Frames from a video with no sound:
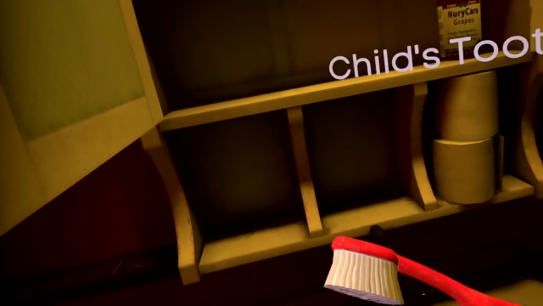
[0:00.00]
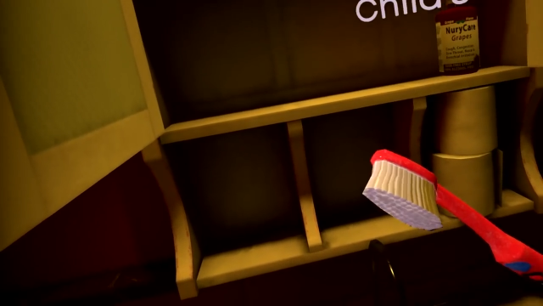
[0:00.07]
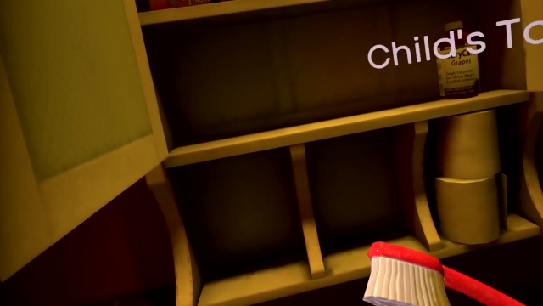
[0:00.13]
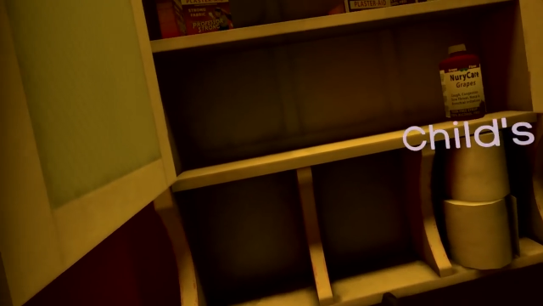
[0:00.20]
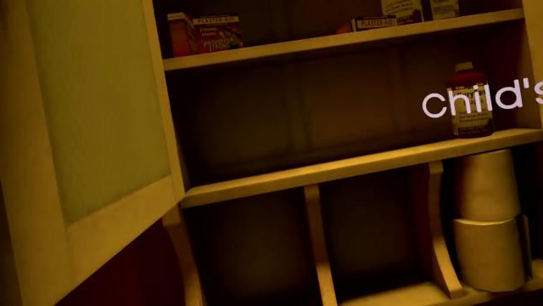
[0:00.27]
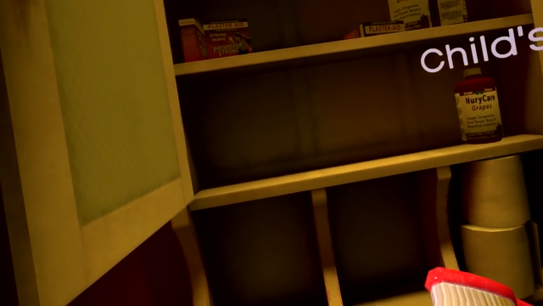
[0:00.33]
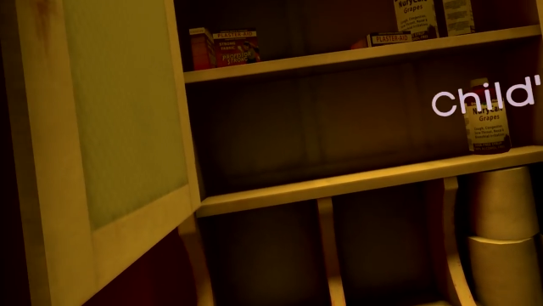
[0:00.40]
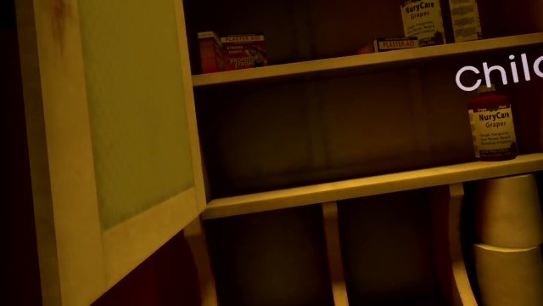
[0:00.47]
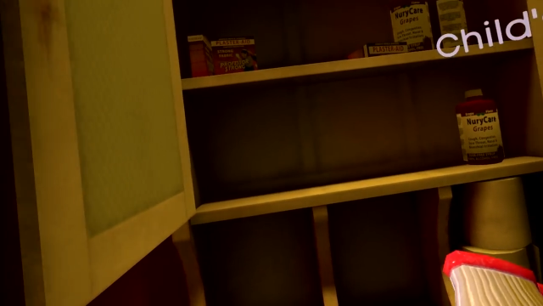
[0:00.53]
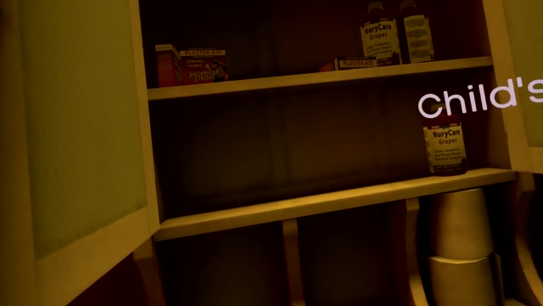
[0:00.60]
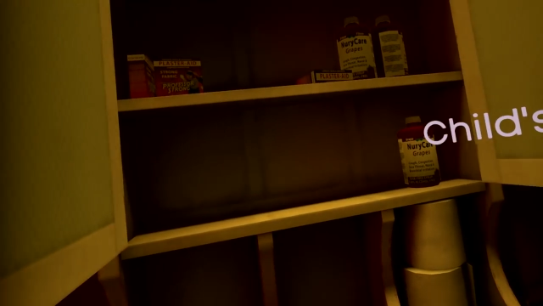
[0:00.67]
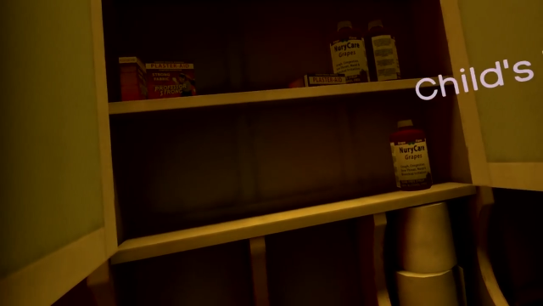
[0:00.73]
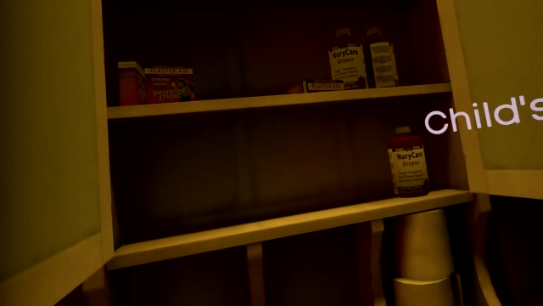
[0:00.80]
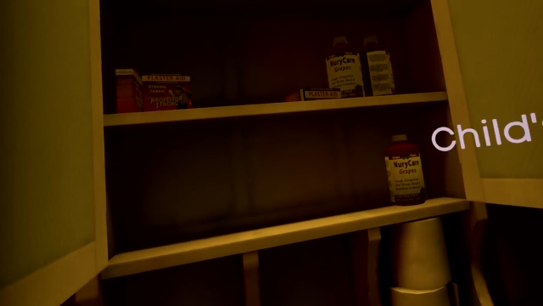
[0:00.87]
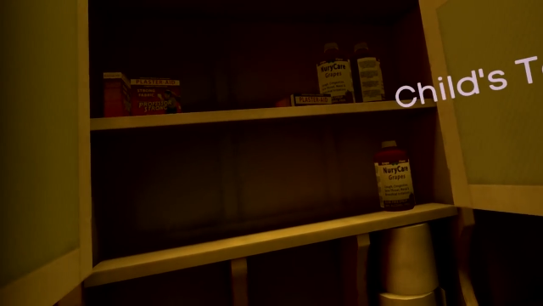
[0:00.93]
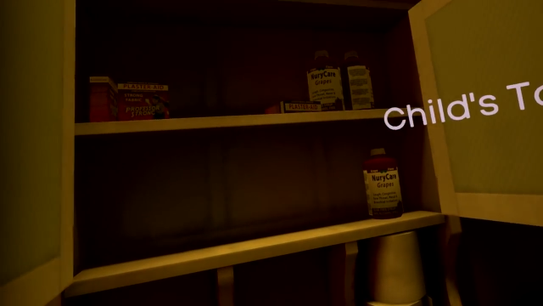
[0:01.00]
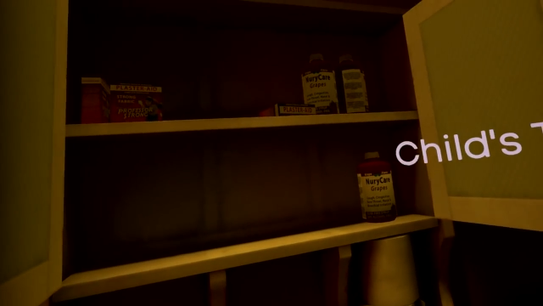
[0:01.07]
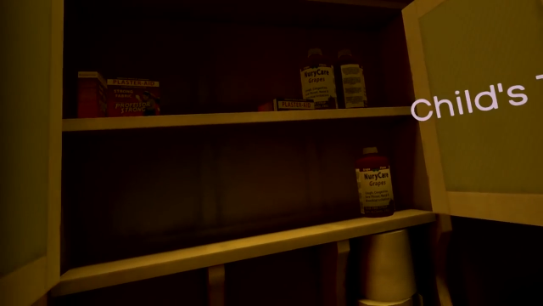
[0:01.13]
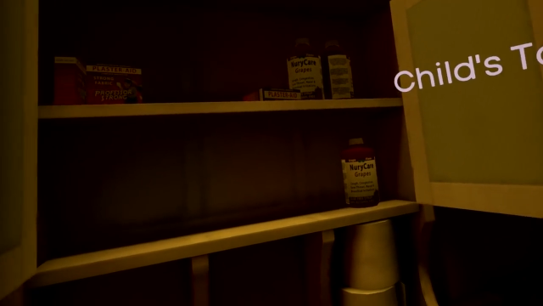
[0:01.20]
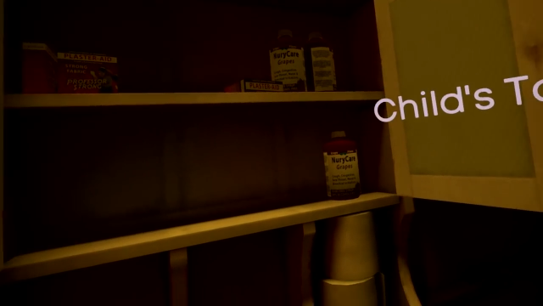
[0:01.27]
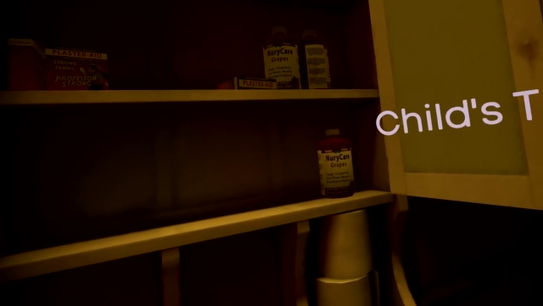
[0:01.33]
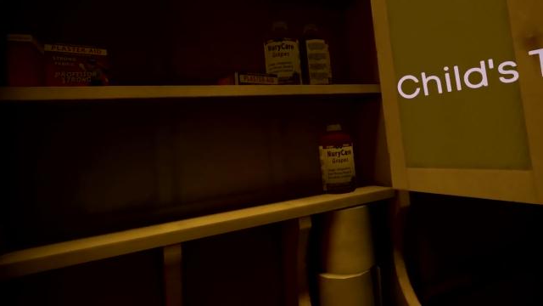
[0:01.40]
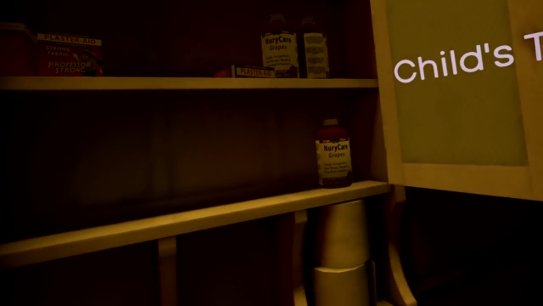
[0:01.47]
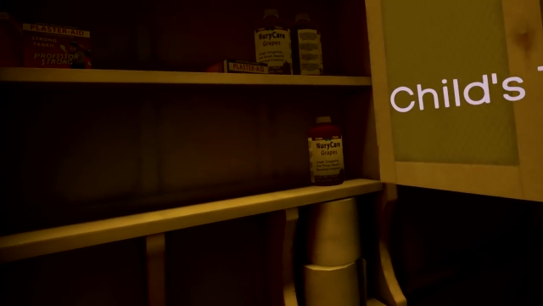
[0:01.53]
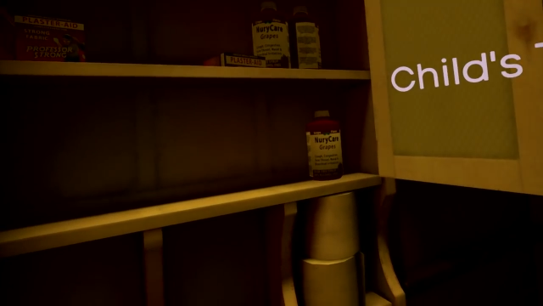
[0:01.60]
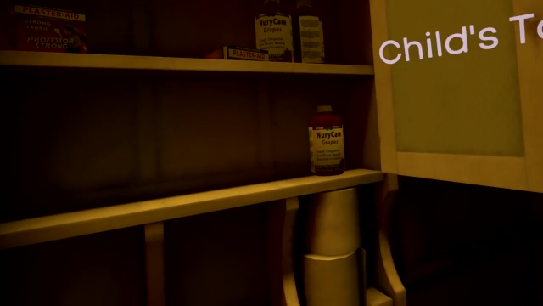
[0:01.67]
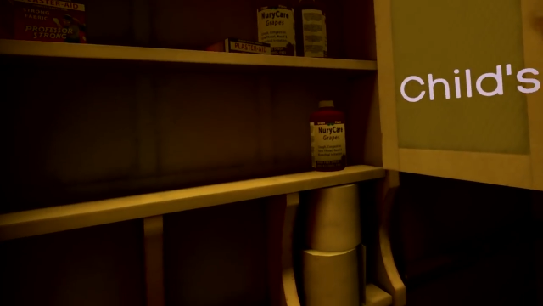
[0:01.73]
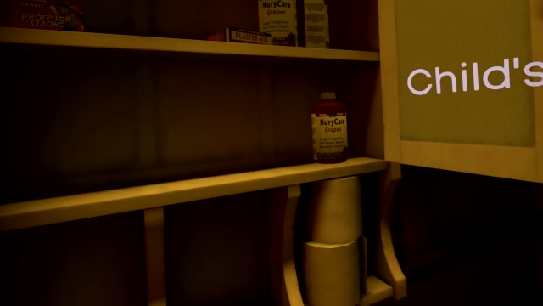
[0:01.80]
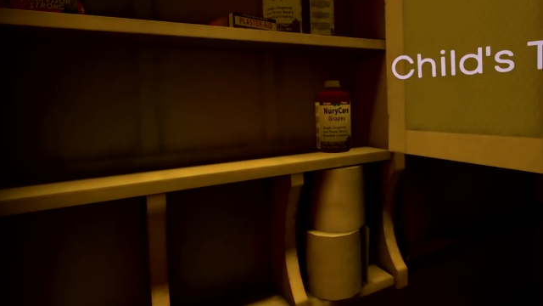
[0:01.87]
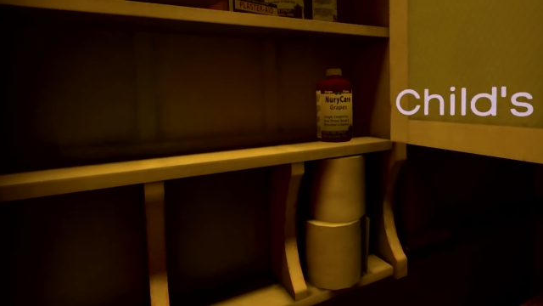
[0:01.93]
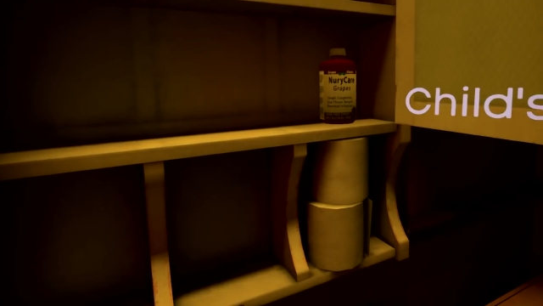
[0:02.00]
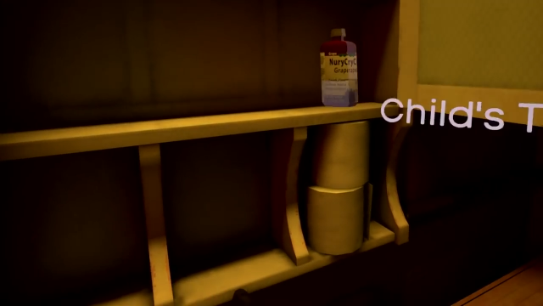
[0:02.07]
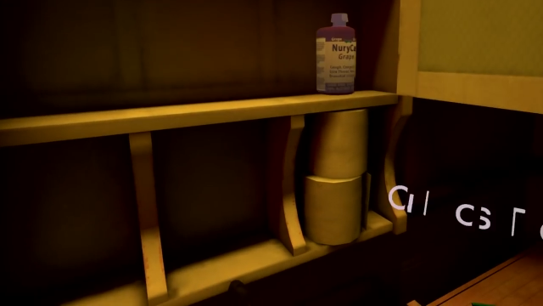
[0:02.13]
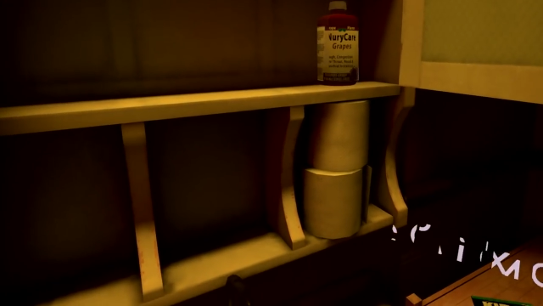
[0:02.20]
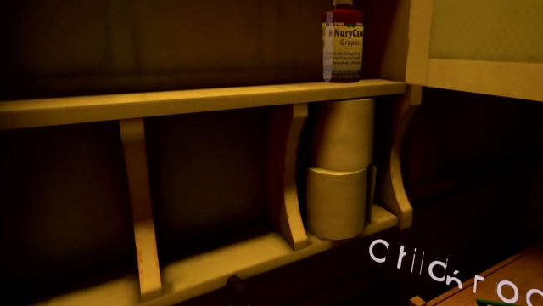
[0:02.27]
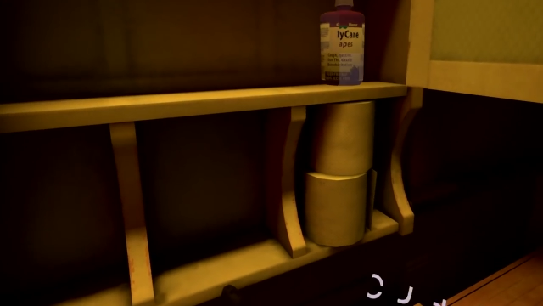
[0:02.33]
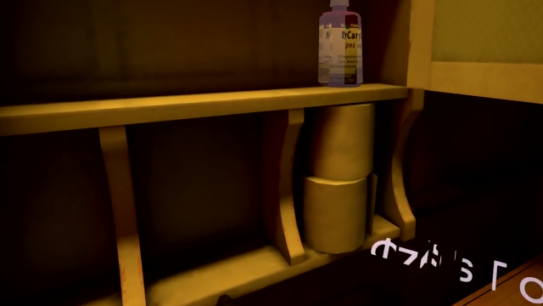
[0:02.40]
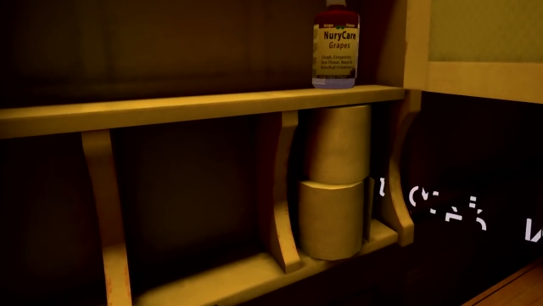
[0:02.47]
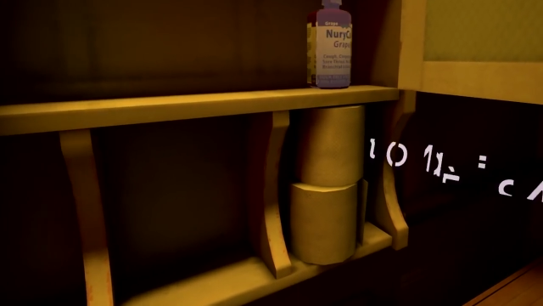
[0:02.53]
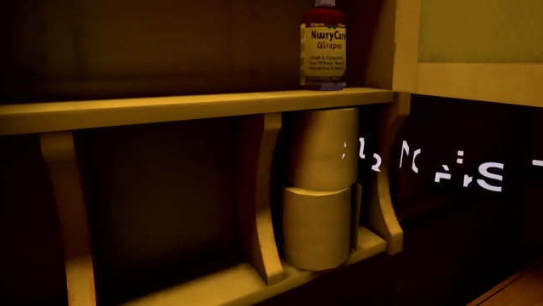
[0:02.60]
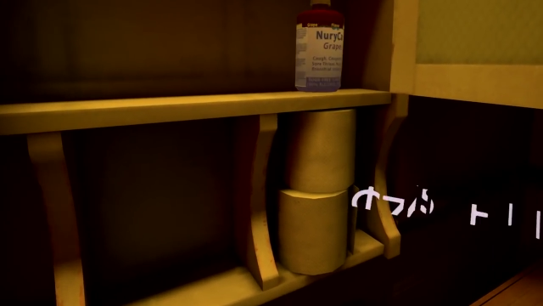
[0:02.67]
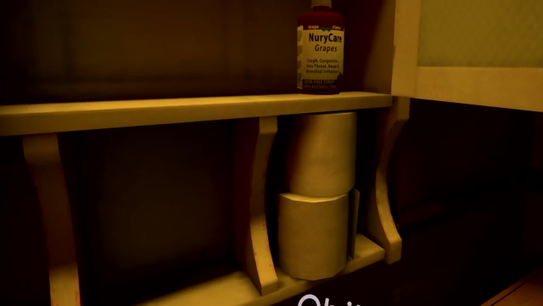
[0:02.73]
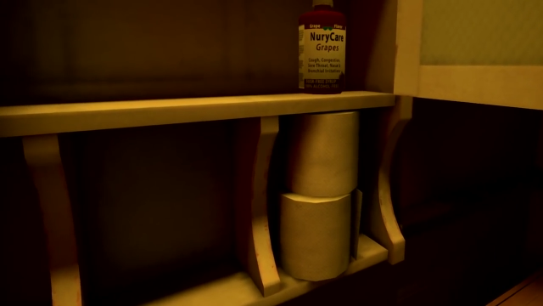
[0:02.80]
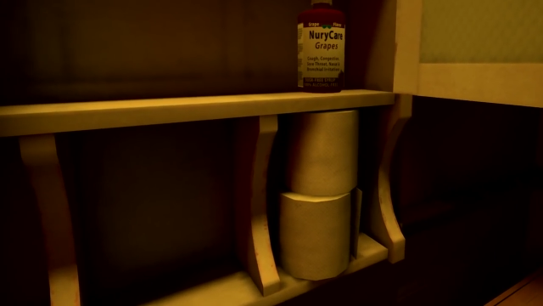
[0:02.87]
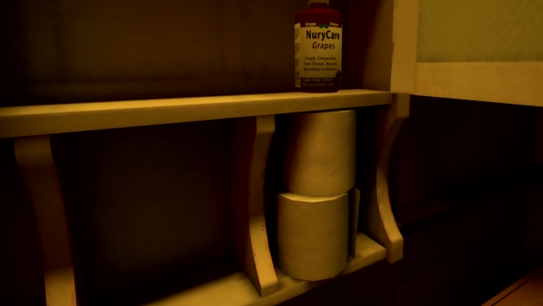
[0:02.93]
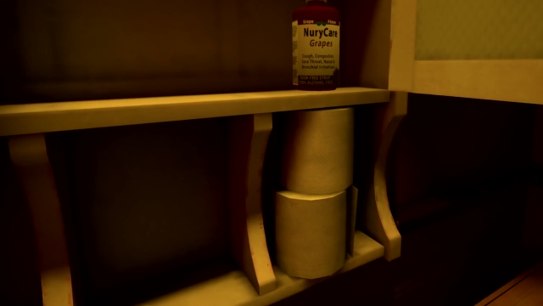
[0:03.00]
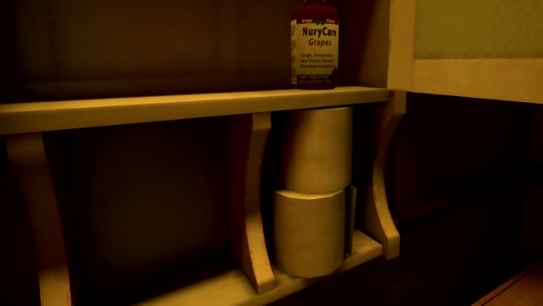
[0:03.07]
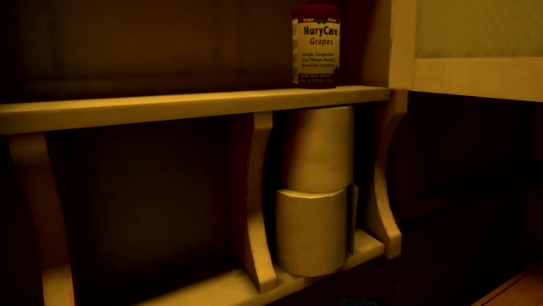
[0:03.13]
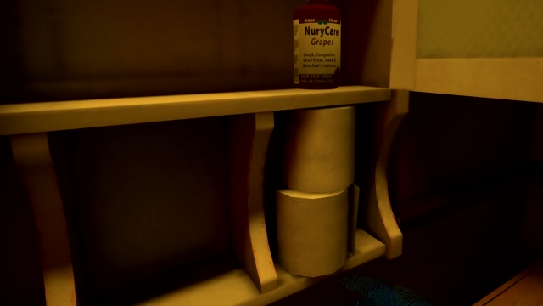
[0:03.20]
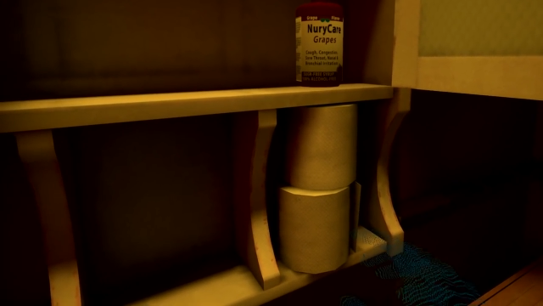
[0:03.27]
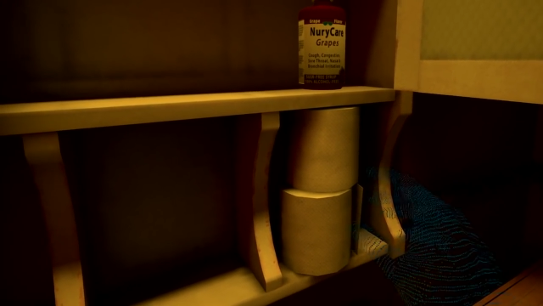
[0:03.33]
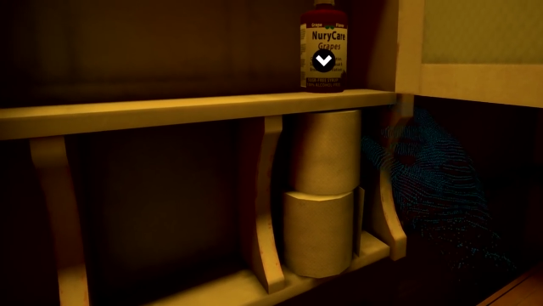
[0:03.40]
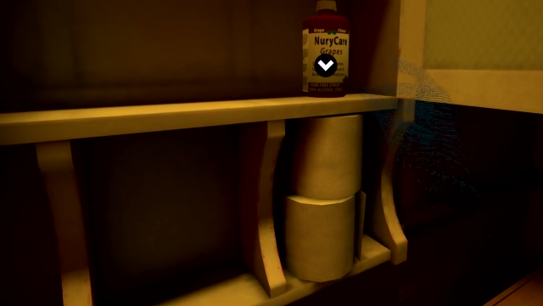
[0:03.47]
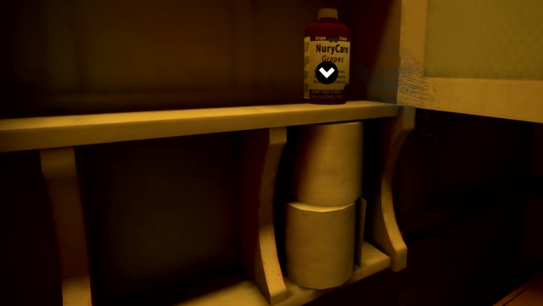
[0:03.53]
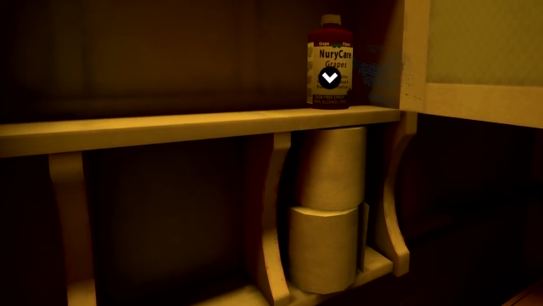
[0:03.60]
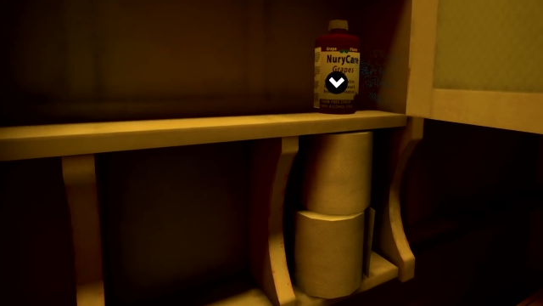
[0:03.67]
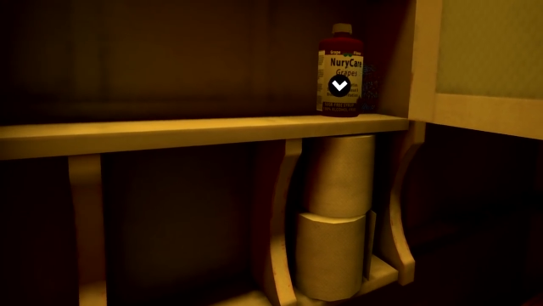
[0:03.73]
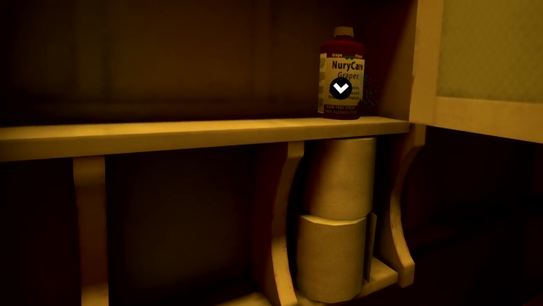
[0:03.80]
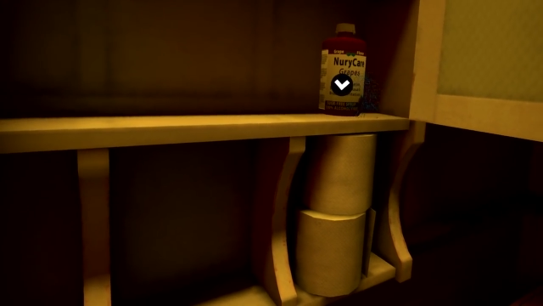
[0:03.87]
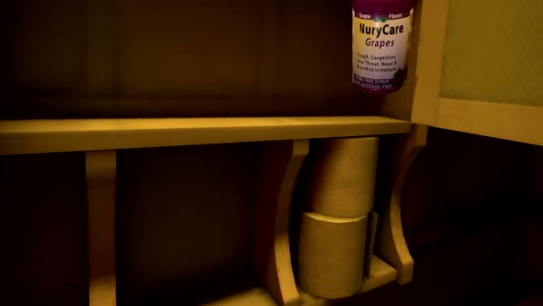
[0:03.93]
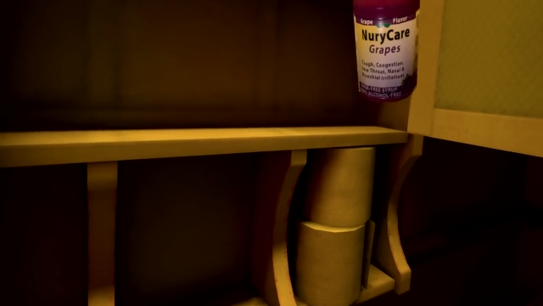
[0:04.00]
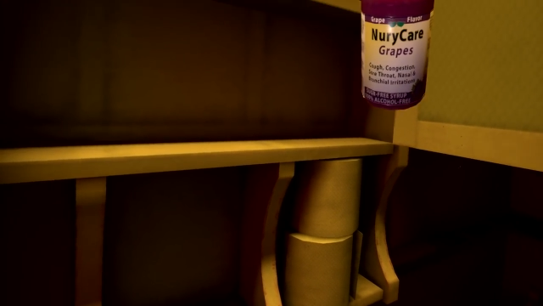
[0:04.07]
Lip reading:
Nobody's mouth can be seen.